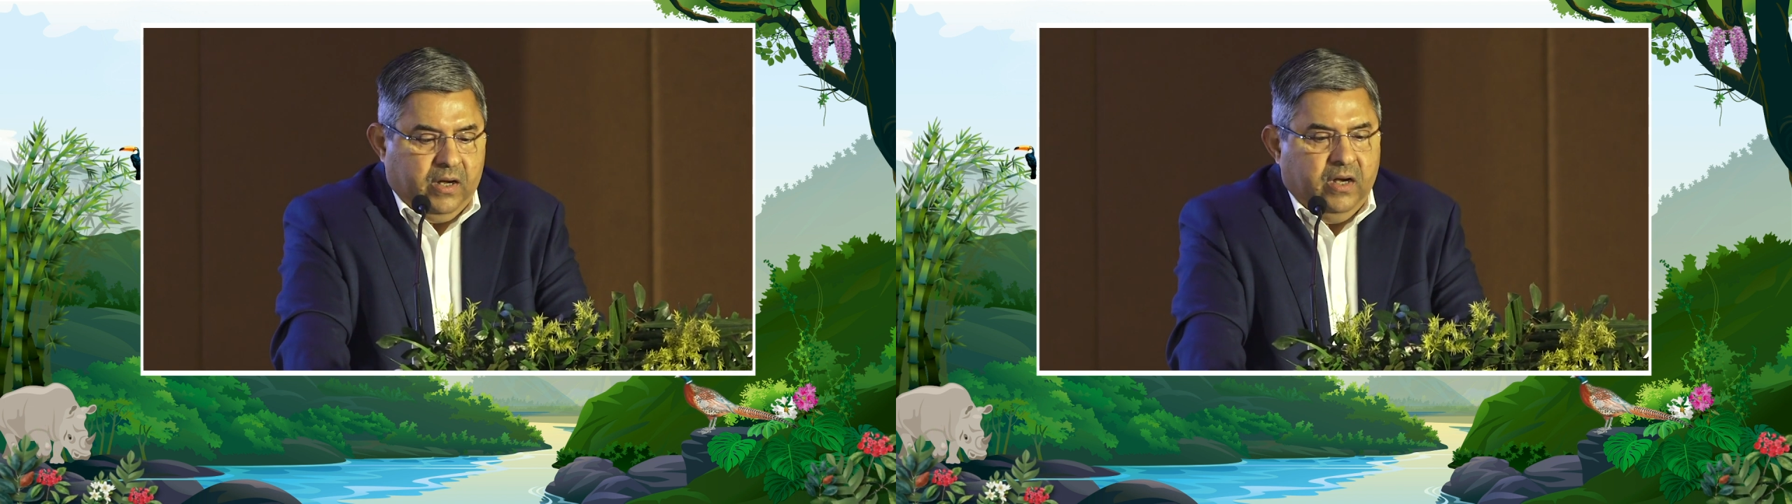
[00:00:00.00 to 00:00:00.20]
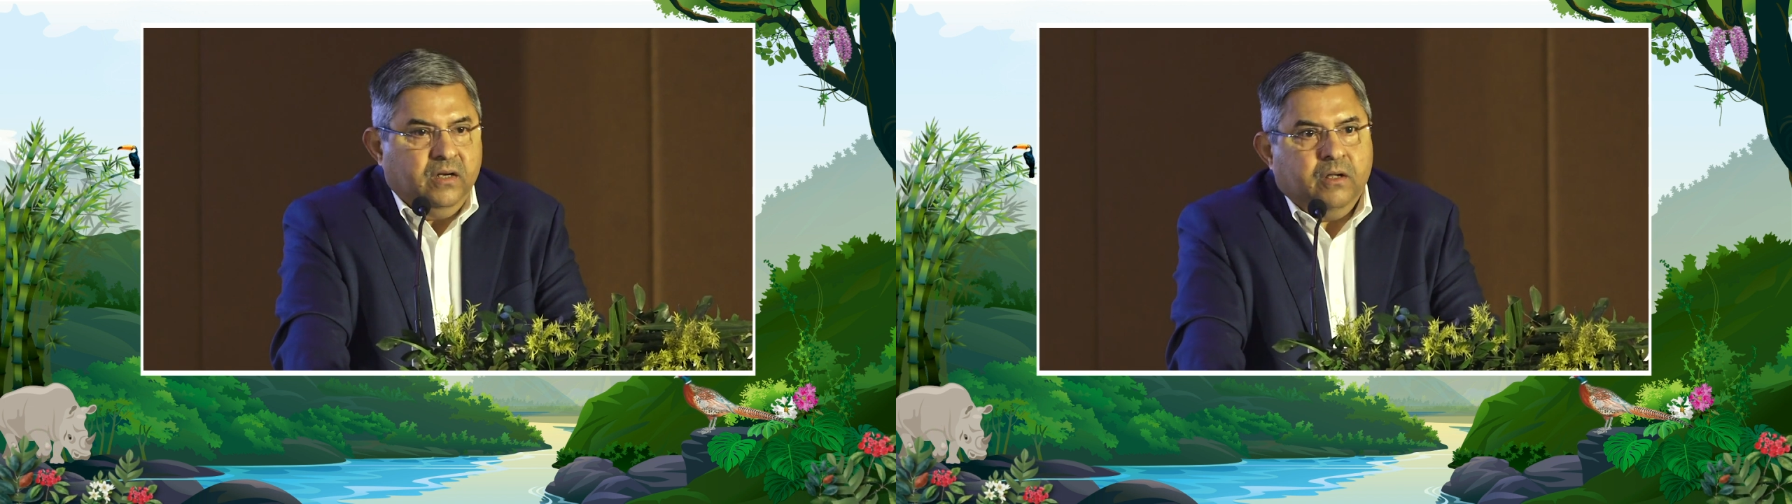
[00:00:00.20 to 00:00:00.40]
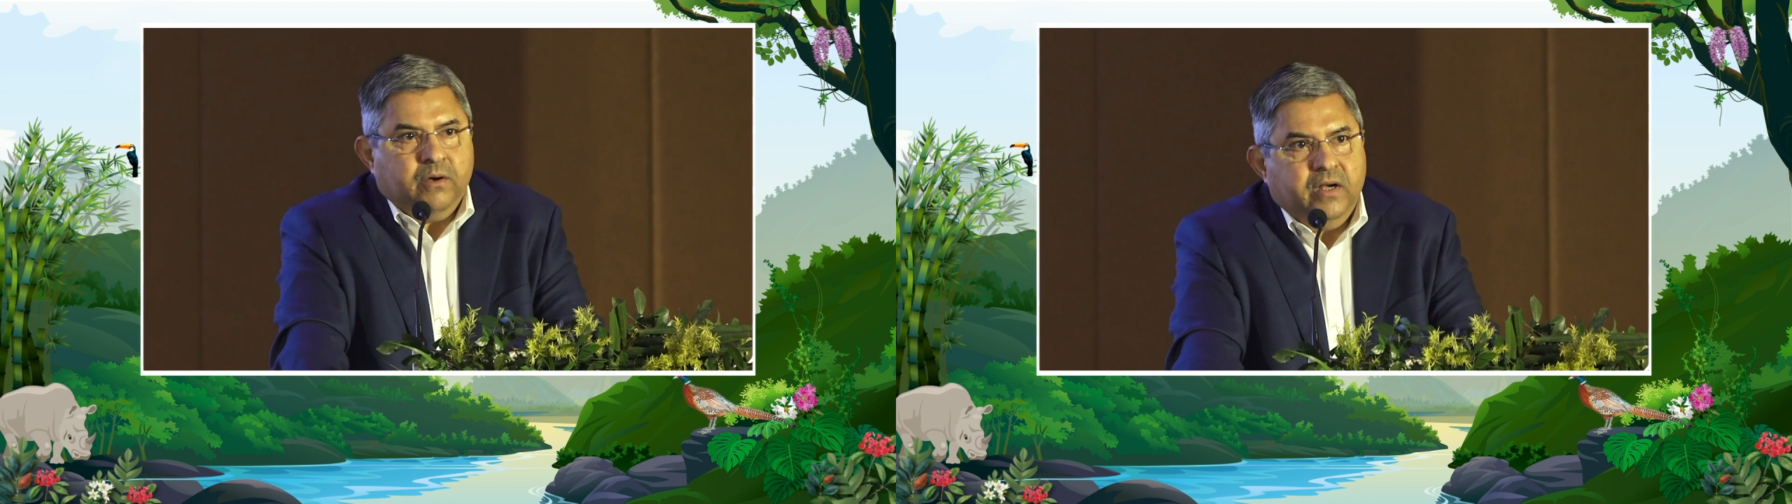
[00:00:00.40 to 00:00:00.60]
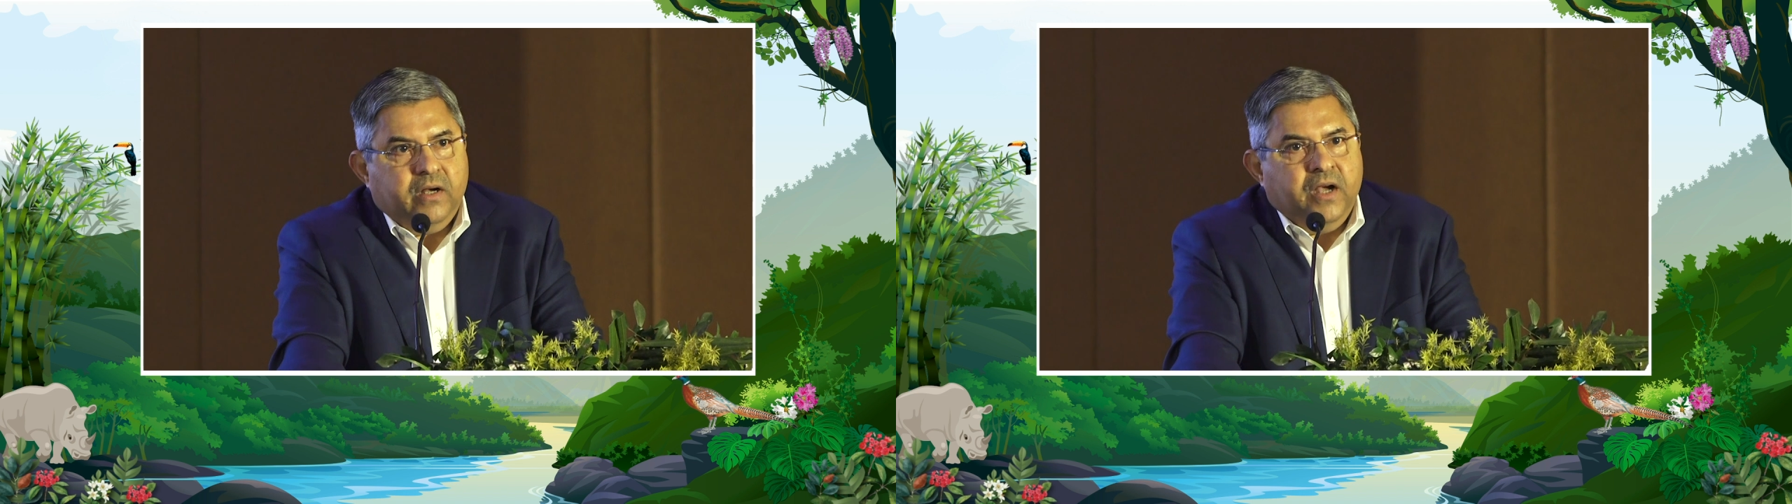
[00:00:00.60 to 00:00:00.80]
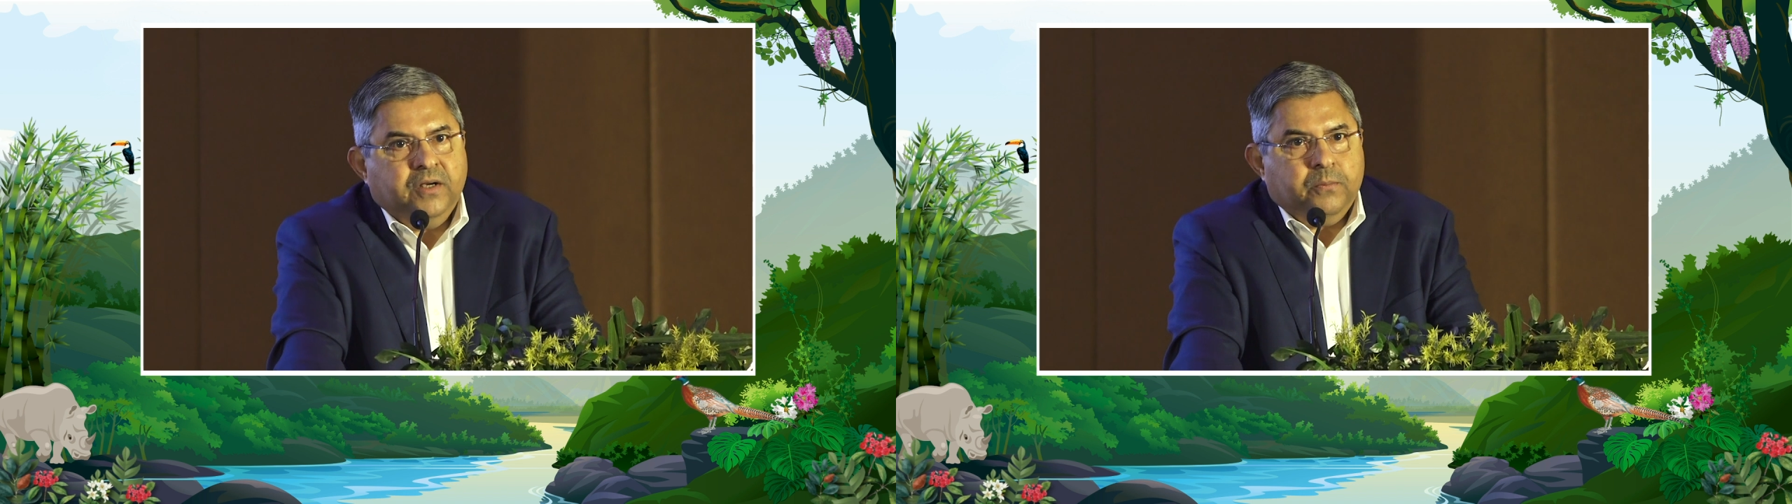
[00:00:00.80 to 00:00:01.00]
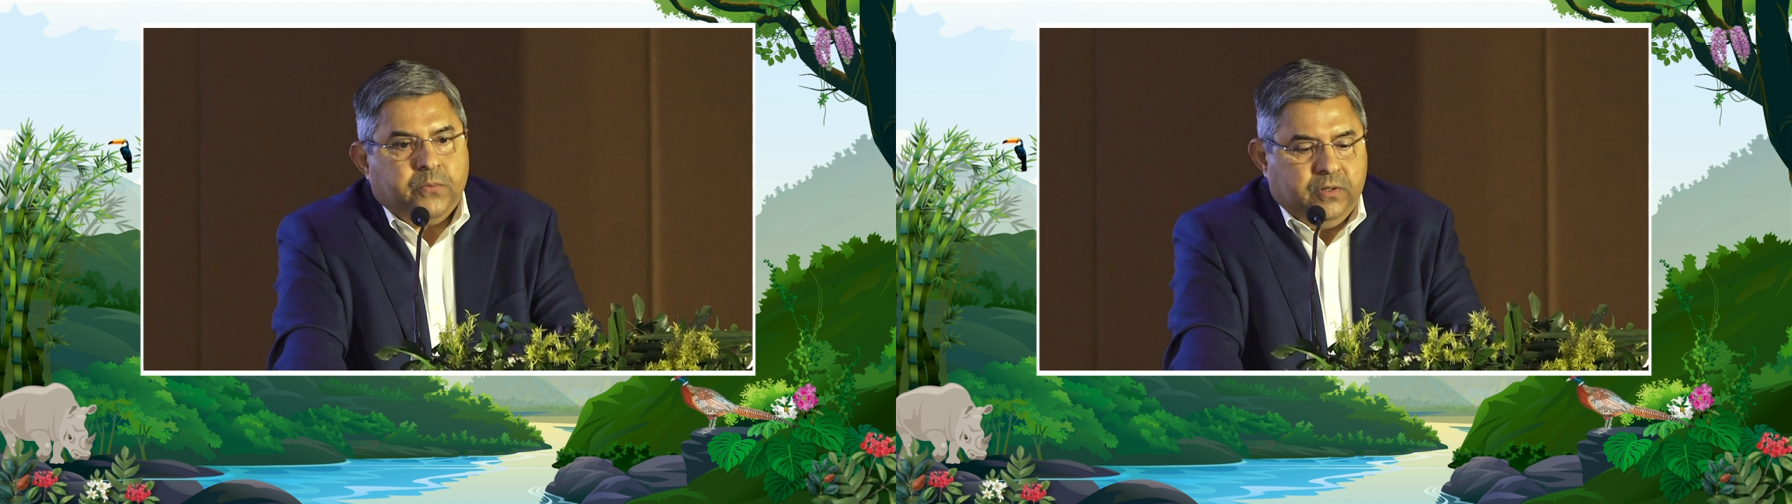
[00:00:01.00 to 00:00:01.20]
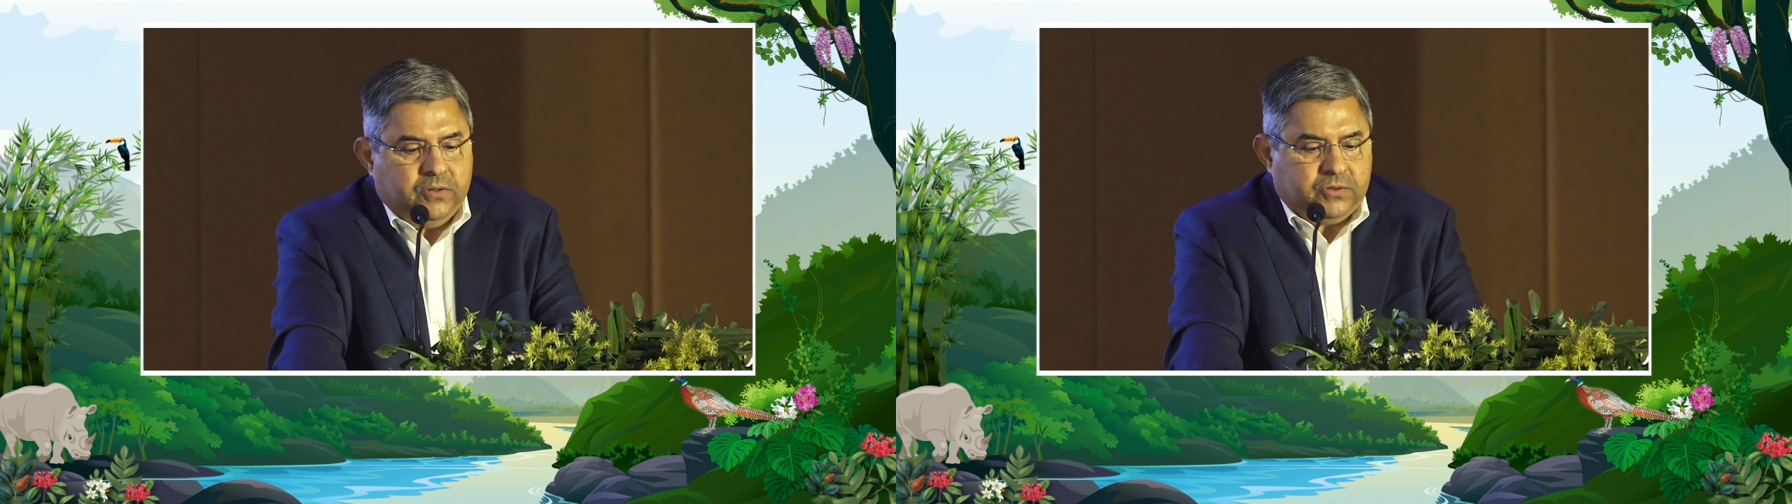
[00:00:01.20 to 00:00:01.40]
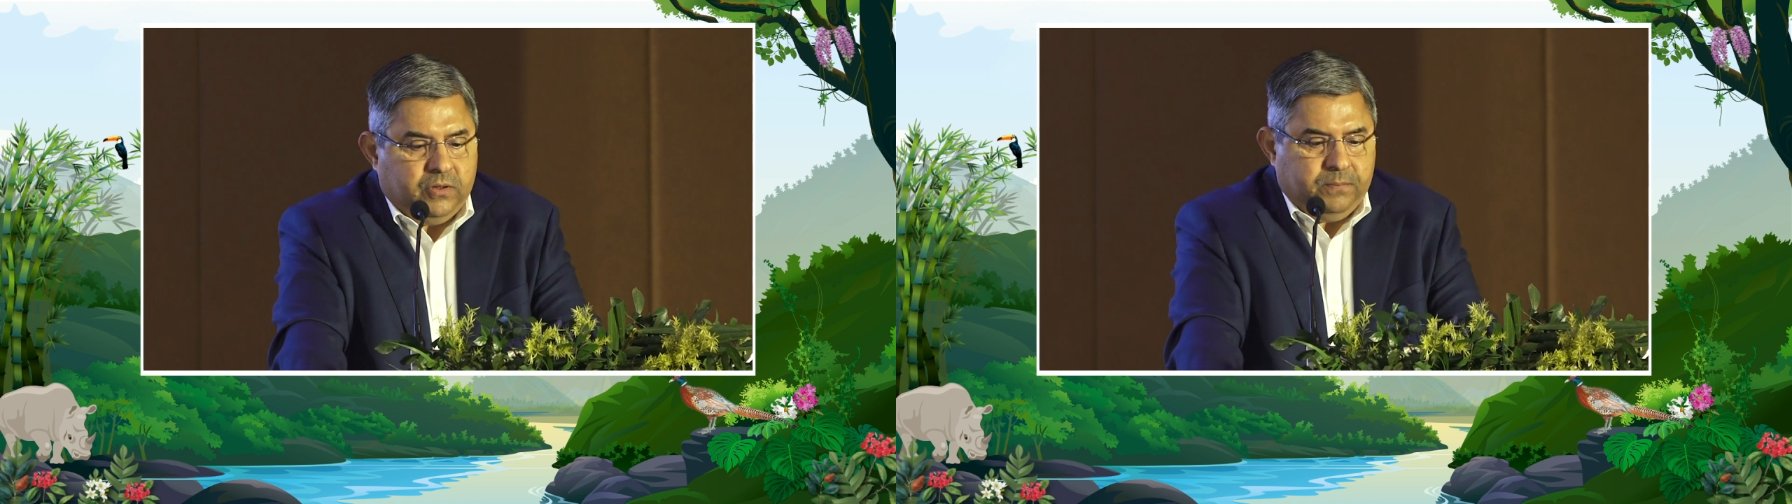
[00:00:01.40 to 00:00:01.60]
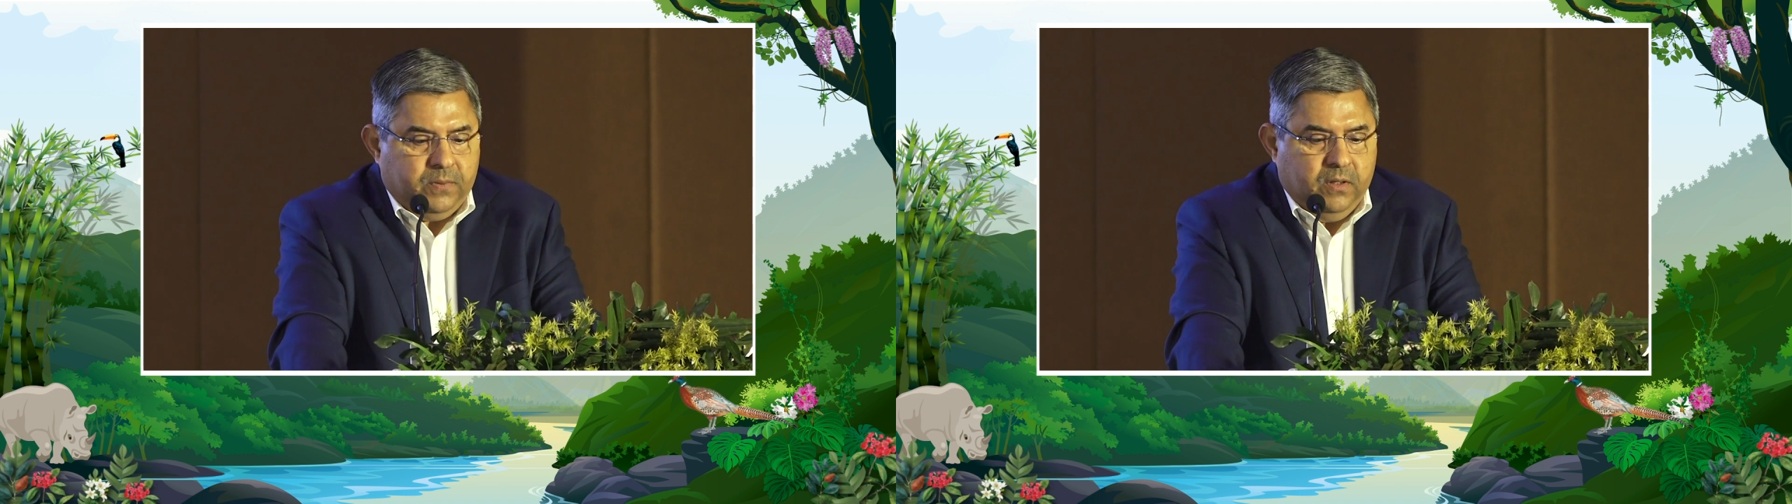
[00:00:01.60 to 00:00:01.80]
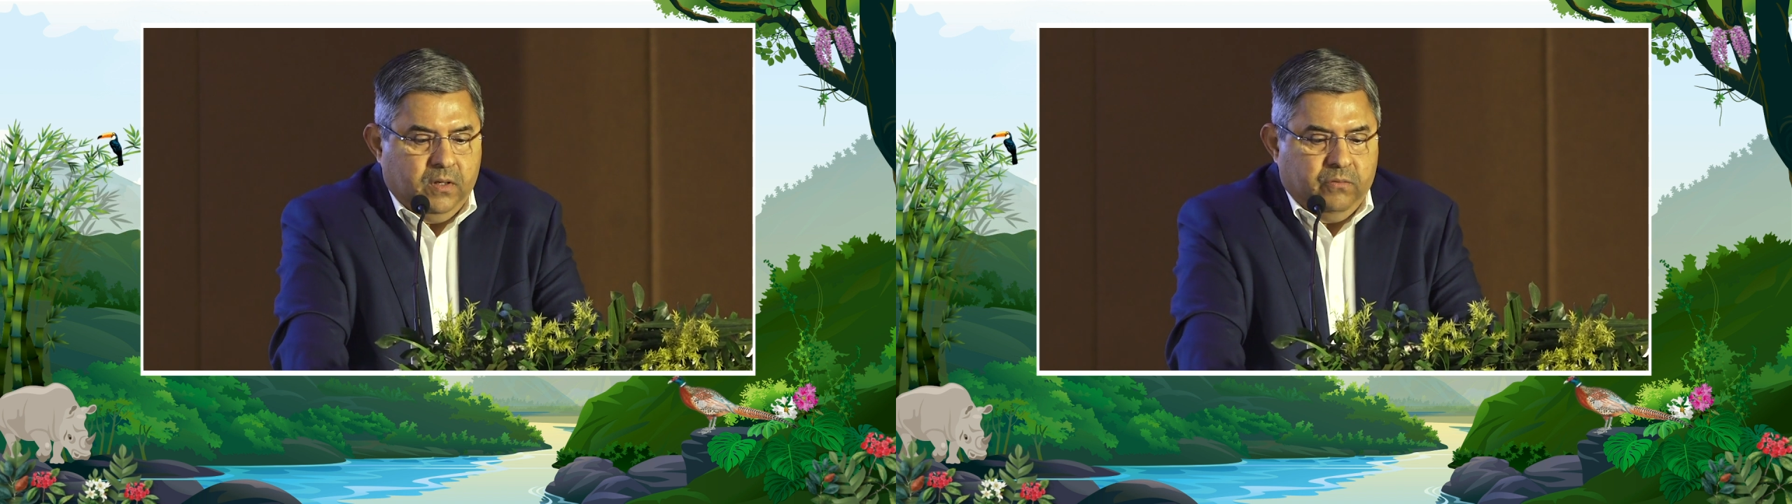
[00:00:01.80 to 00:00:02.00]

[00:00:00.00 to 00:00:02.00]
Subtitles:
in green entrepreneurship